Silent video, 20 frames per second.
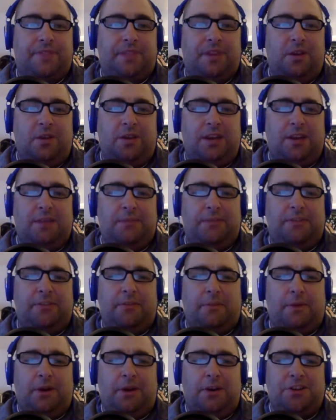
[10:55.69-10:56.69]
Okay,
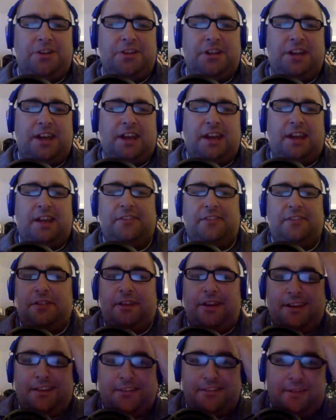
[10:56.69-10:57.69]
Samardzija has
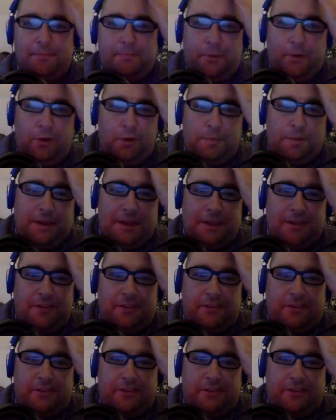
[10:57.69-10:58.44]
tossed a bullpen